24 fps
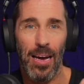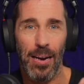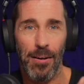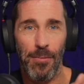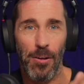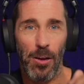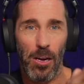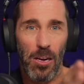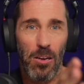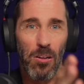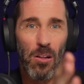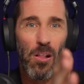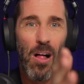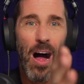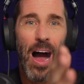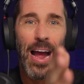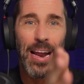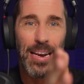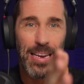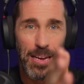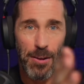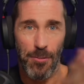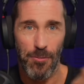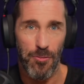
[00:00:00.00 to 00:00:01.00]
kind of a
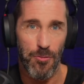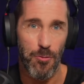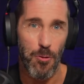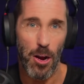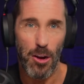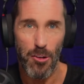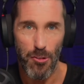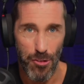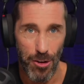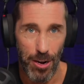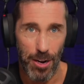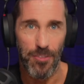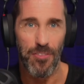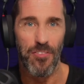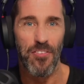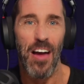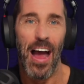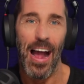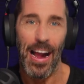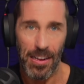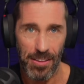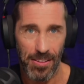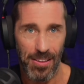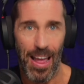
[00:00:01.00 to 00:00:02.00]
gliding friction
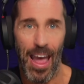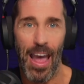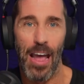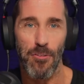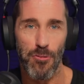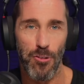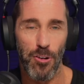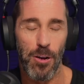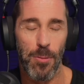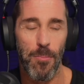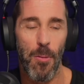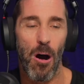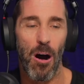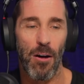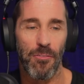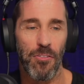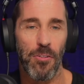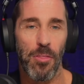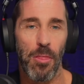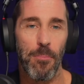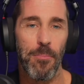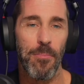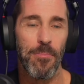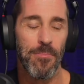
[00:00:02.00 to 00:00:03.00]
effect as you come off
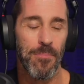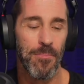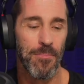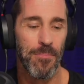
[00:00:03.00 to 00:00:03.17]
of them.